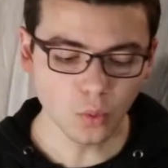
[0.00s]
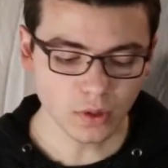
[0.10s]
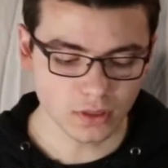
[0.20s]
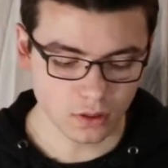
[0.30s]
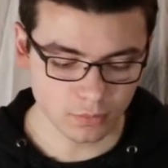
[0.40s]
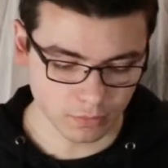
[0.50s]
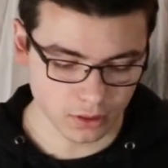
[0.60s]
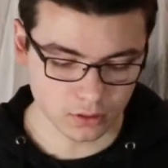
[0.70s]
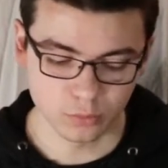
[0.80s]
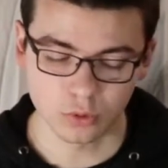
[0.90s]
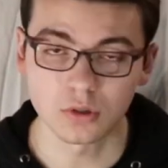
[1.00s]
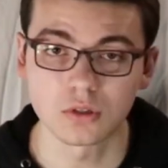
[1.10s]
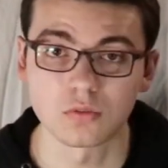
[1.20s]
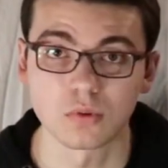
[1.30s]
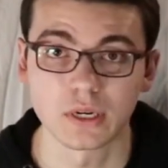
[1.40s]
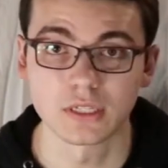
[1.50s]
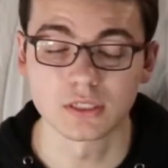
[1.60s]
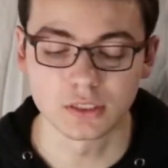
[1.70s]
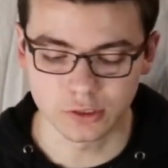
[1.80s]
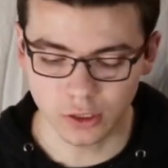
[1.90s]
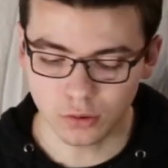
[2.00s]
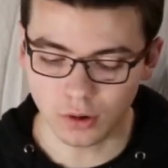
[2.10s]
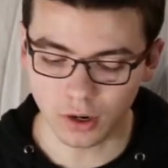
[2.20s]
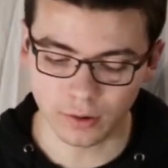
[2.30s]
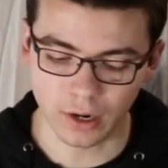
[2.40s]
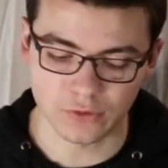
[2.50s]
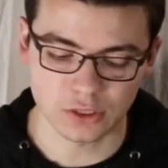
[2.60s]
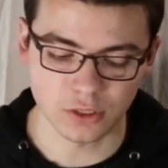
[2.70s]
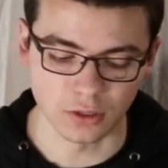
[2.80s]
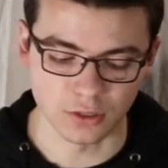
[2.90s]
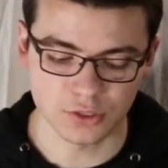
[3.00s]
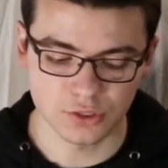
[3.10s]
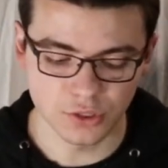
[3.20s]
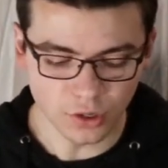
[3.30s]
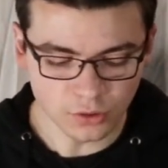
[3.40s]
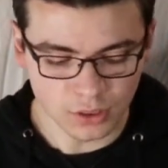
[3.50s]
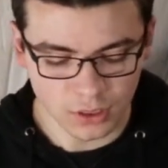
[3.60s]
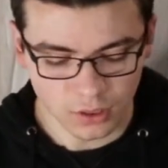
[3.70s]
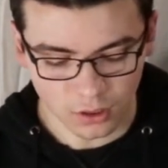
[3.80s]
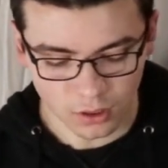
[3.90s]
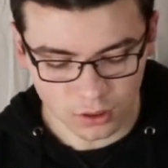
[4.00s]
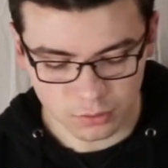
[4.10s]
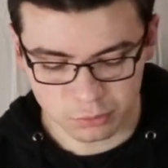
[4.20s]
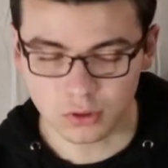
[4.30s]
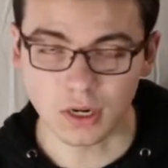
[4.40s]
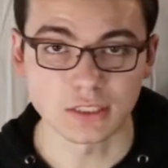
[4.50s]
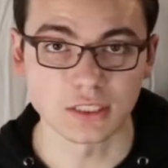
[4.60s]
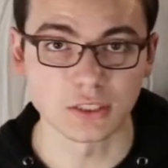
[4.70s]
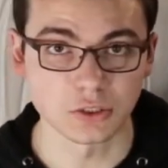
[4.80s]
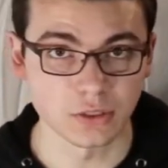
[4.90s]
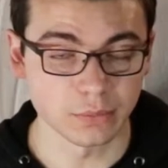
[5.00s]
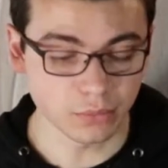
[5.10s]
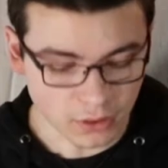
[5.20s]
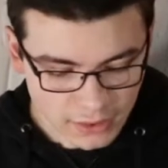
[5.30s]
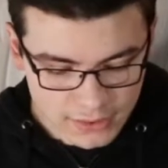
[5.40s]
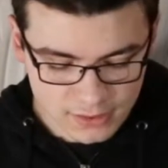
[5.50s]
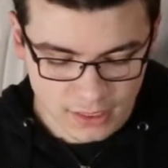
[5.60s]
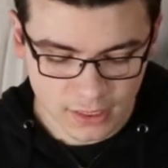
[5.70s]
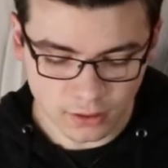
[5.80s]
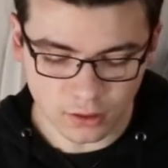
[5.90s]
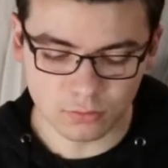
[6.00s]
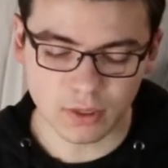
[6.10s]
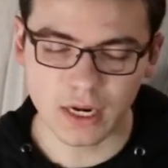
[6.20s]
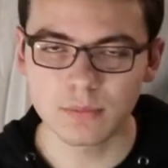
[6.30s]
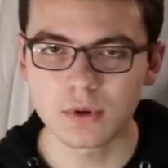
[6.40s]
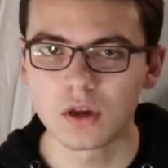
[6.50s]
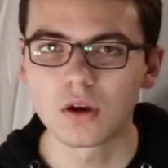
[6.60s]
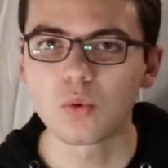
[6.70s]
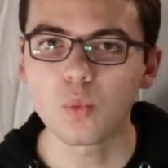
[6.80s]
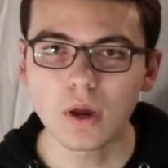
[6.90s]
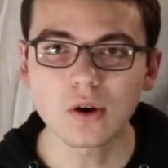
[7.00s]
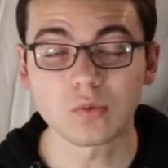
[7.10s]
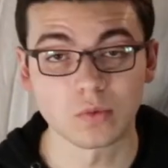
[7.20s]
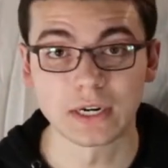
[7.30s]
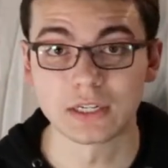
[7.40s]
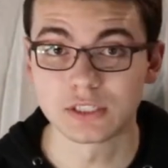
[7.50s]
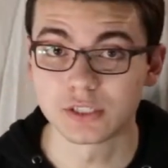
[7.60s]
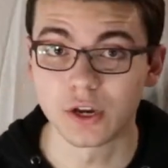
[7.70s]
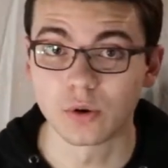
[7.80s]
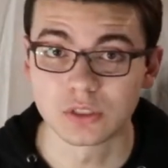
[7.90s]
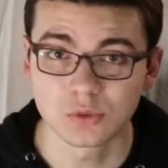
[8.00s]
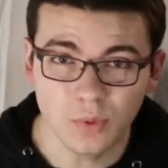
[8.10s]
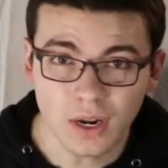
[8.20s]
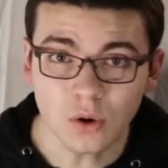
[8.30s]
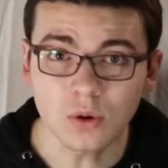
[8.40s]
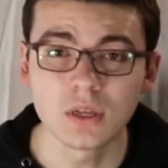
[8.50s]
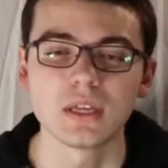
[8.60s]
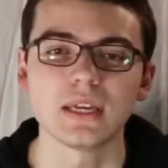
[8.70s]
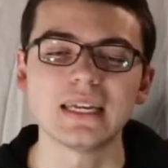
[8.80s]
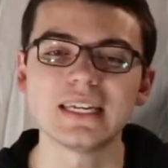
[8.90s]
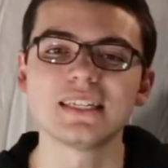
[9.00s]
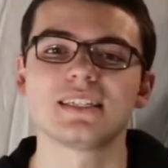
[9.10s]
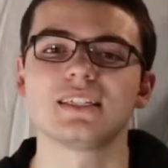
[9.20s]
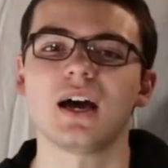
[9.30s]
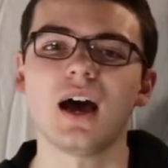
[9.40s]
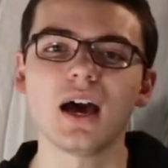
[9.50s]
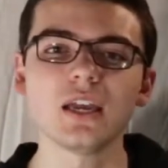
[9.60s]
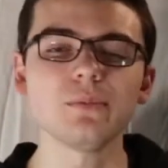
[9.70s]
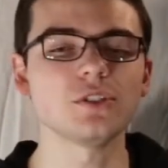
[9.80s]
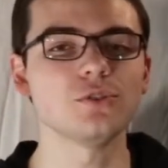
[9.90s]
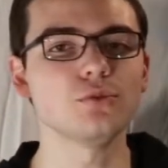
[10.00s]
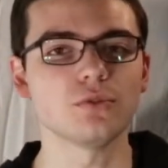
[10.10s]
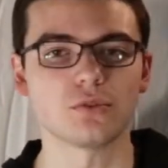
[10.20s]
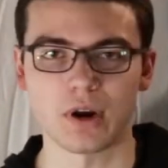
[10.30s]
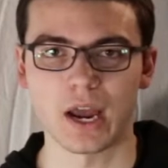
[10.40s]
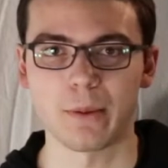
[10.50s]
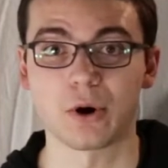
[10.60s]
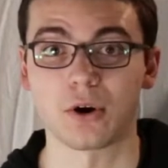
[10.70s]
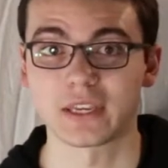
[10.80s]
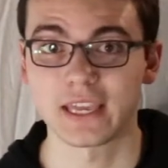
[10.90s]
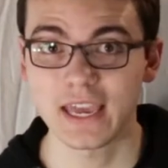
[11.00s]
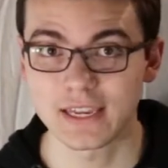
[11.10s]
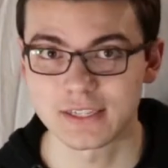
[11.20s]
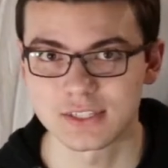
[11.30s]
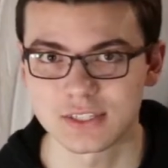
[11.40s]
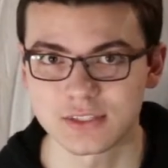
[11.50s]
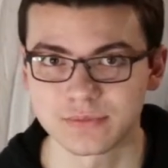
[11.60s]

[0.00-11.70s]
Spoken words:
with our motherboard ready to go, our graphics card installed, our processor in place, and our RAM, well, ready to go as well, it is time to grab our case.